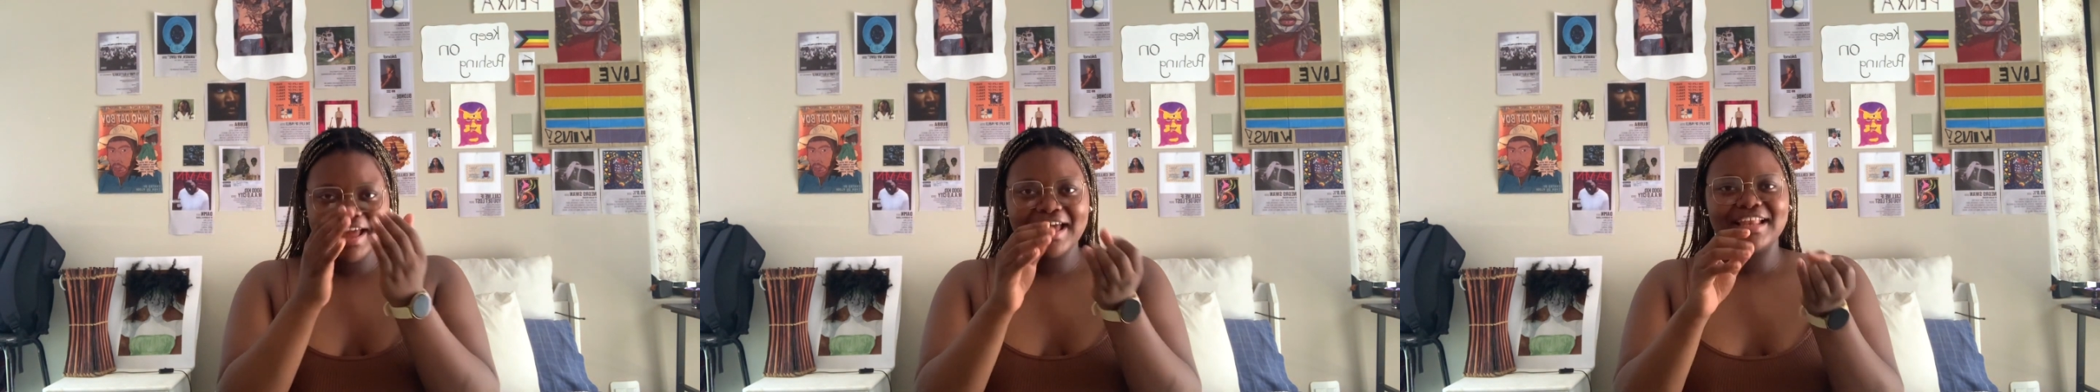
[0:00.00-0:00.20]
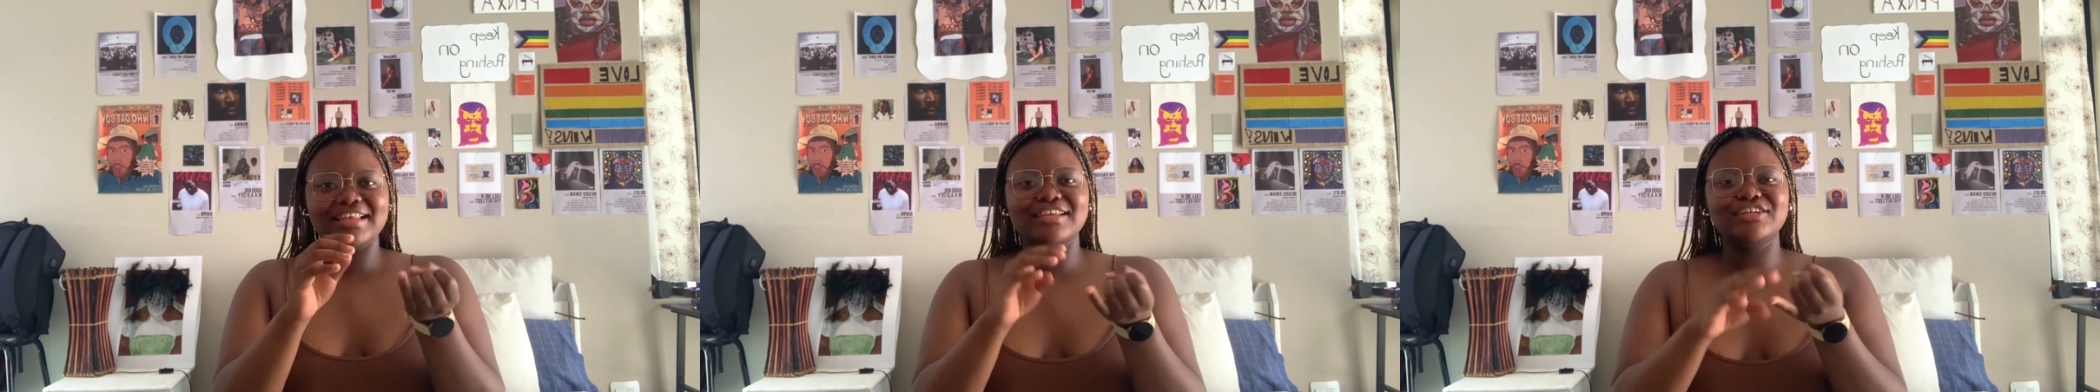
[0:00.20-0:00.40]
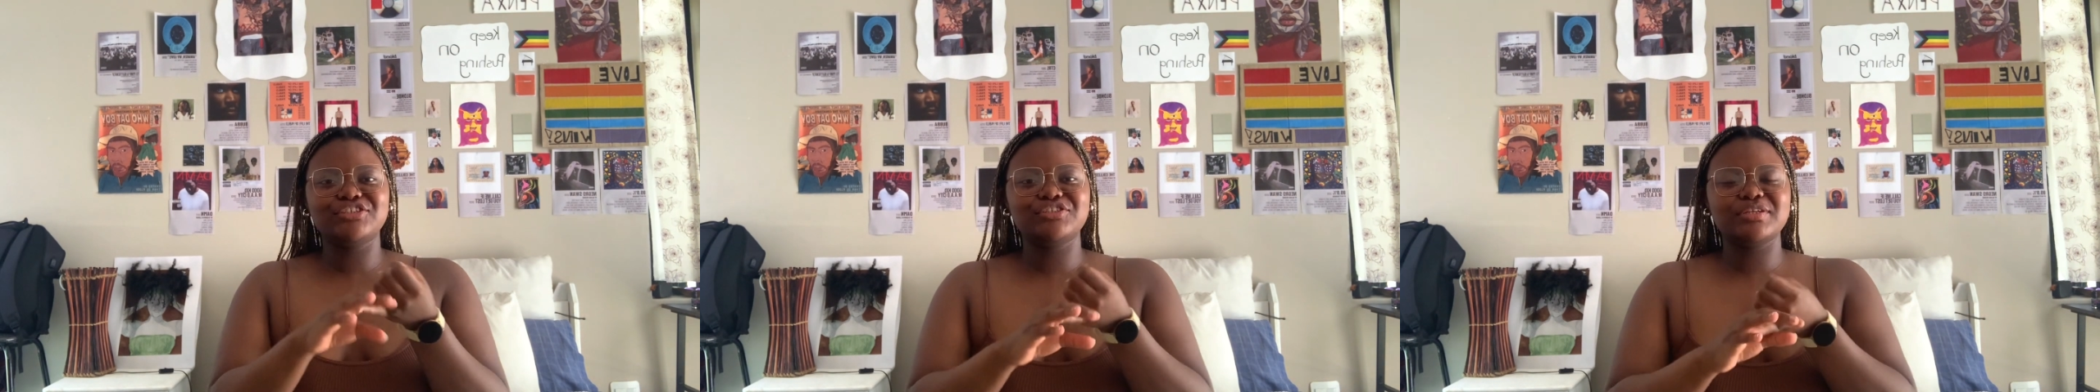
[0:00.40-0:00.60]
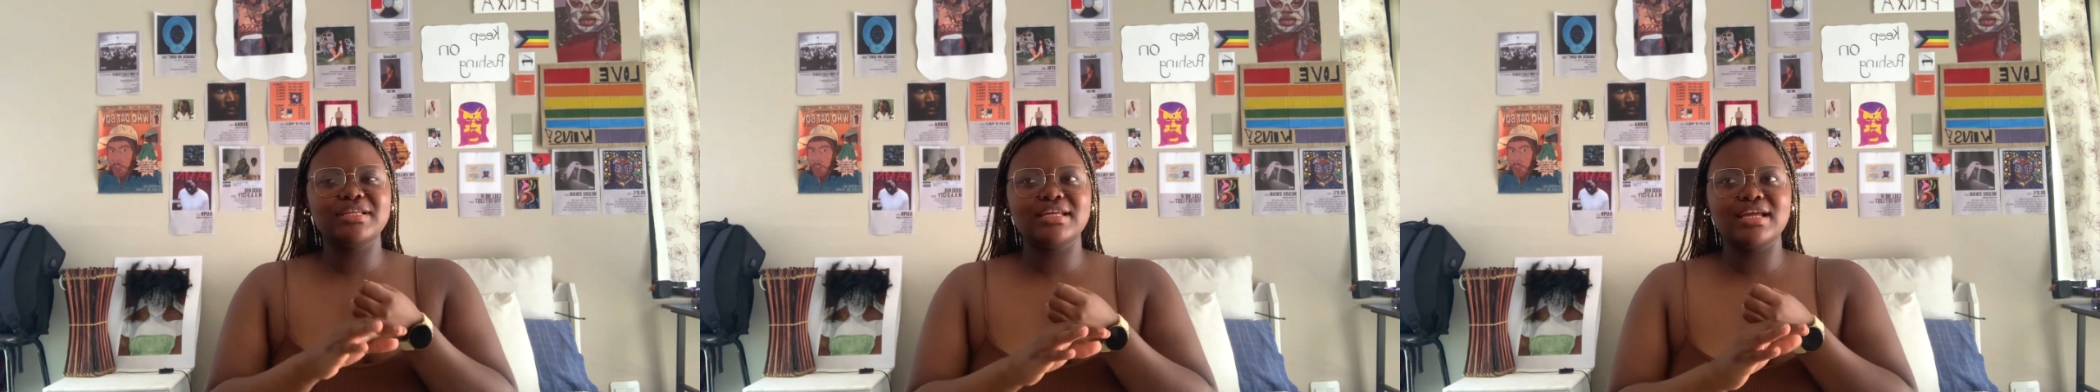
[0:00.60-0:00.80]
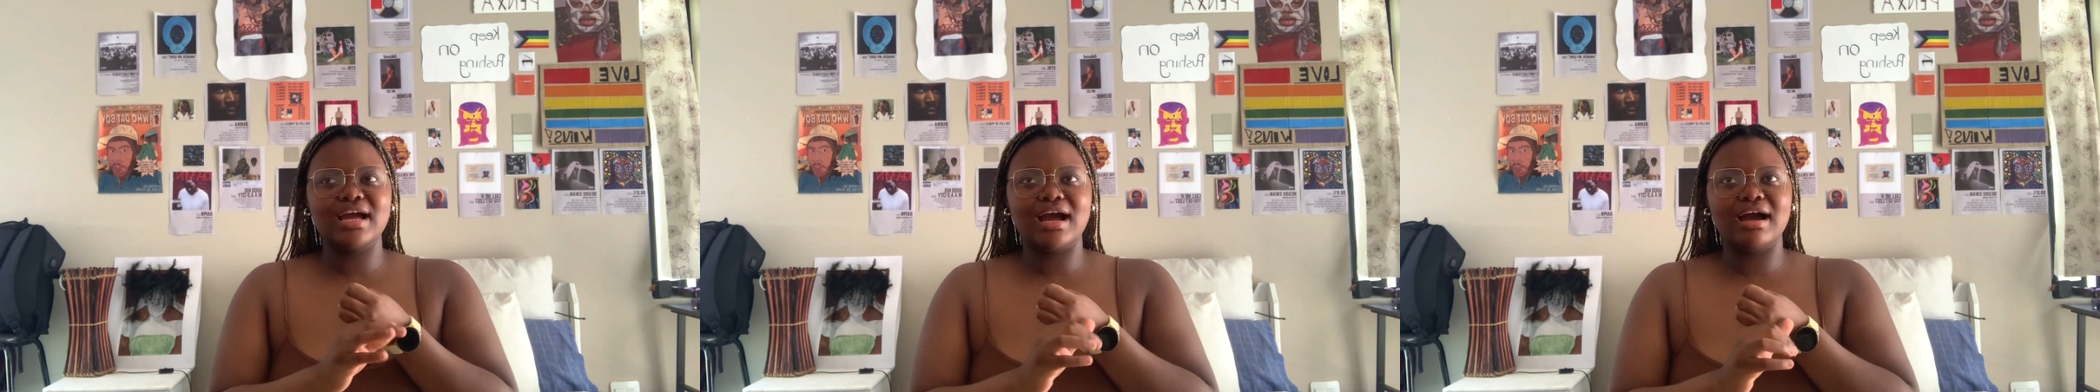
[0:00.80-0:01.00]

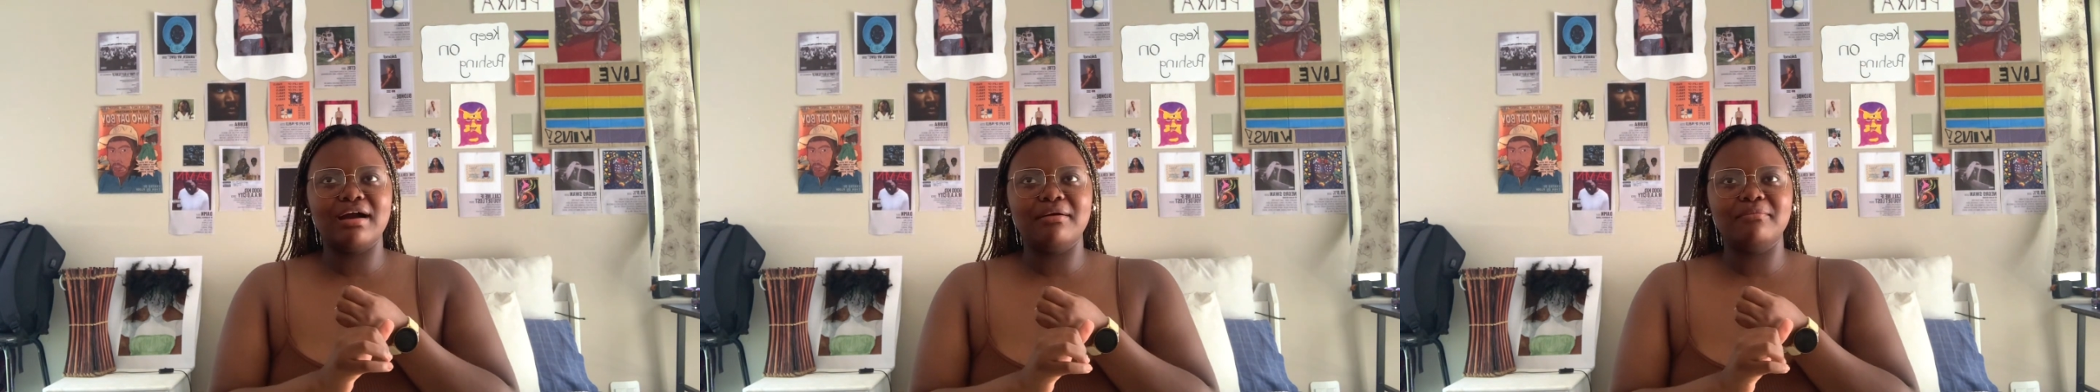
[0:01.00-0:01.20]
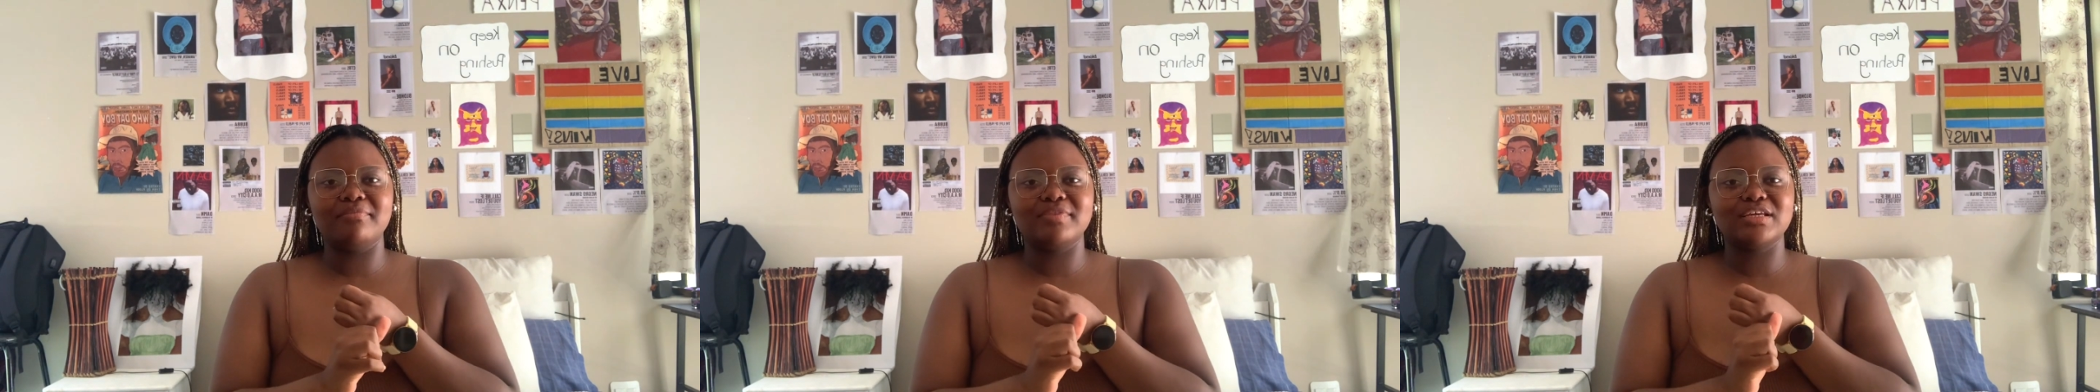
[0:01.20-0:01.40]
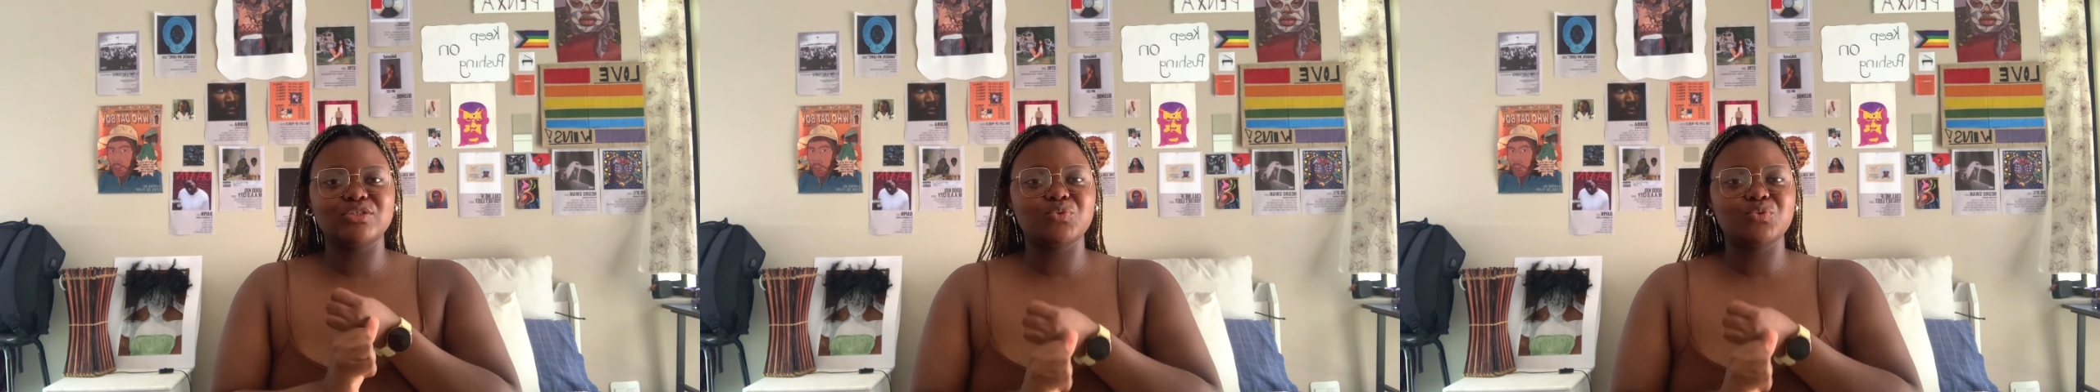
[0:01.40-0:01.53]
literally there's